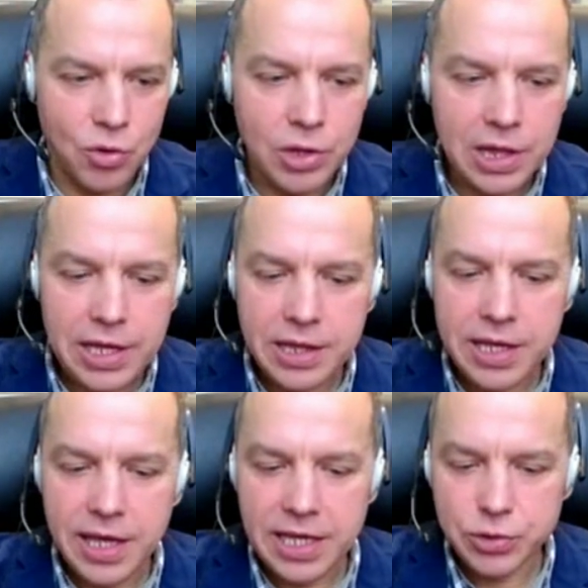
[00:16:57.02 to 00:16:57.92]
only in
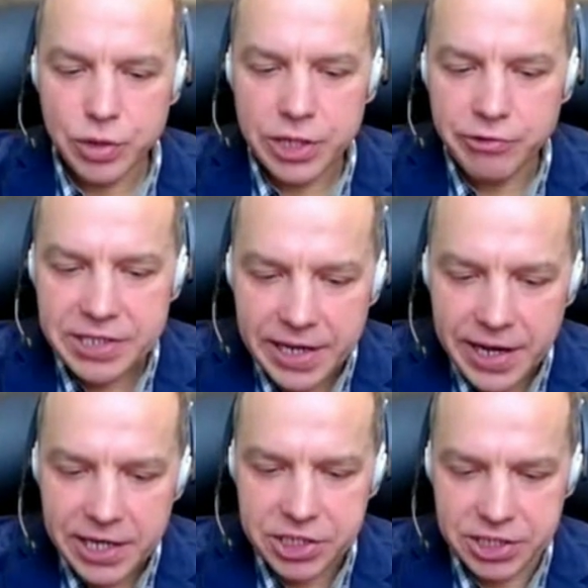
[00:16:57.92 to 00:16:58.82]
the case when there is a
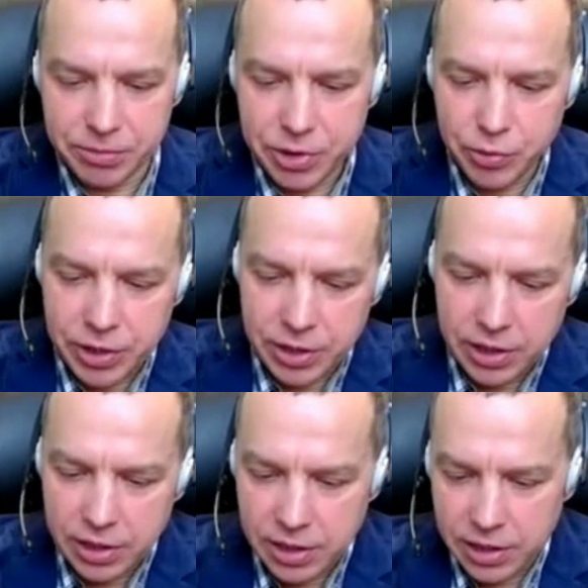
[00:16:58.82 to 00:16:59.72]
connection
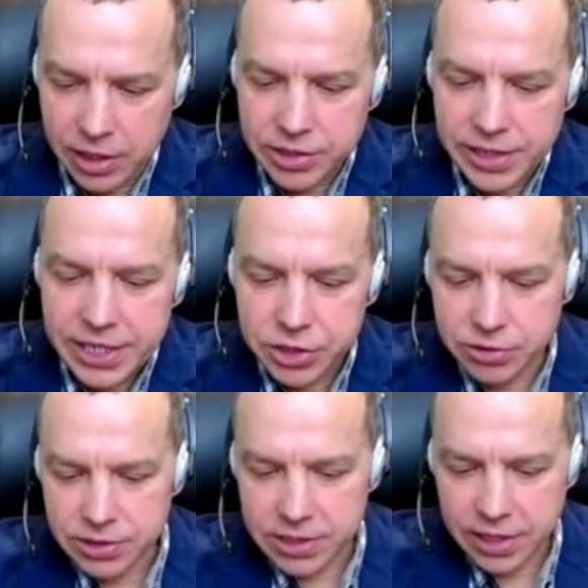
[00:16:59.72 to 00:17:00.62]
between uh,
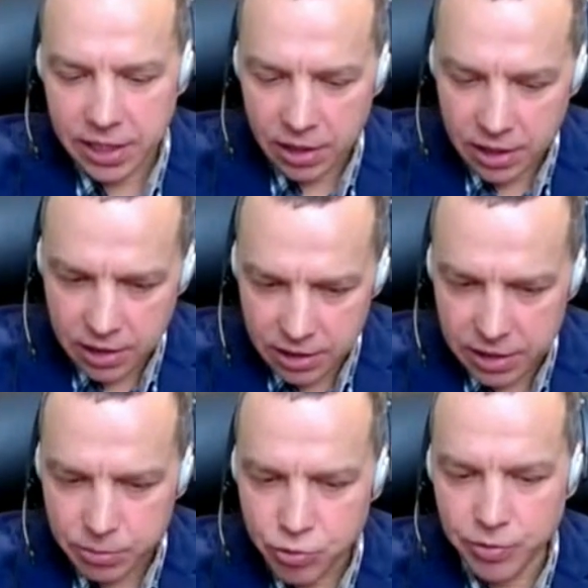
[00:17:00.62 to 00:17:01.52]
intellectuals and uh,
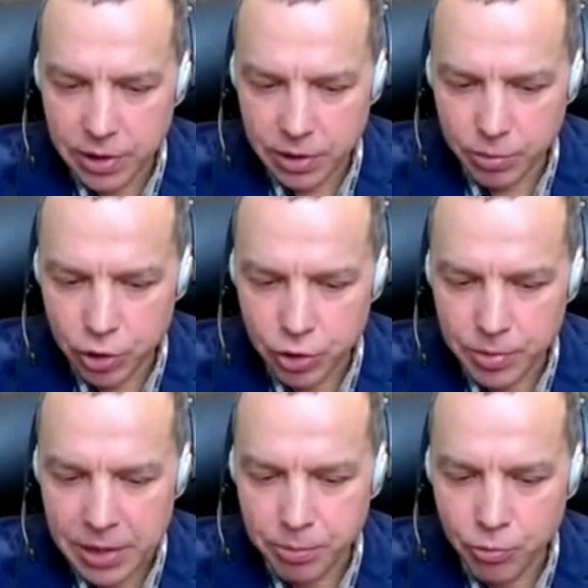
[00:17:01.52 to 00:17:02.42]
that move, uh,
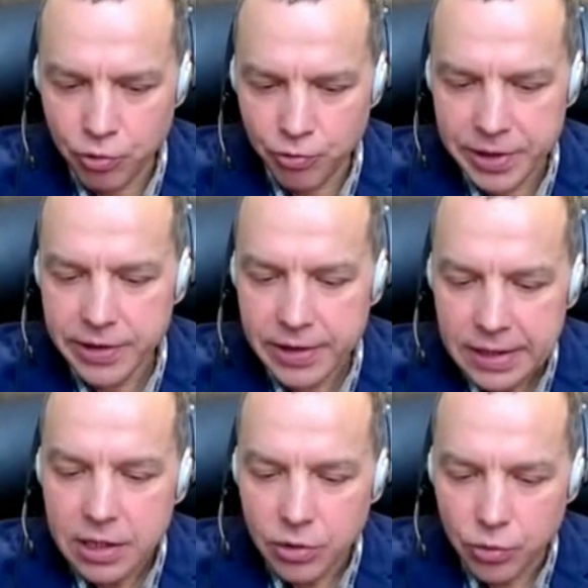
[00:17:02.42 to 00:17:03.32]
bottom-up movement
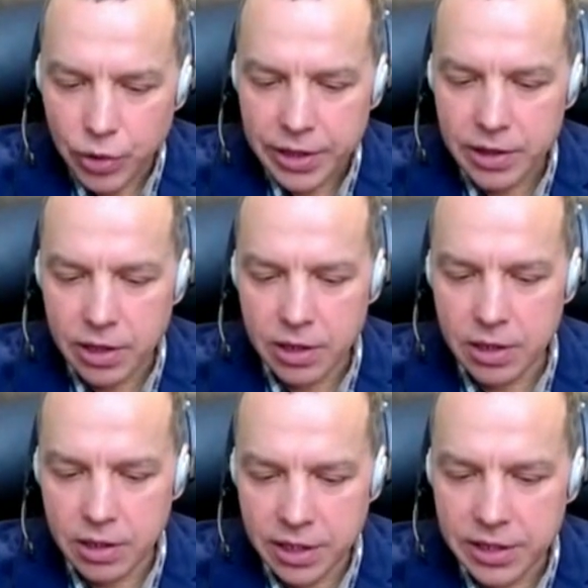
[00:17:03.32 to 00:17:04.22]
when
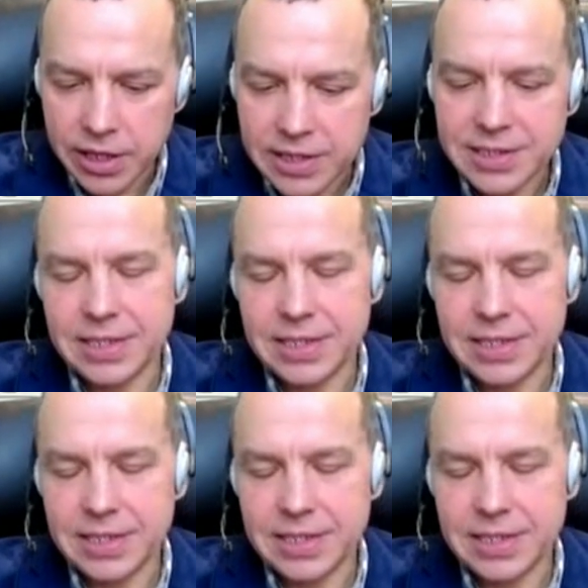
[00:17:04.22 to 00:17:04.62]
uh, it can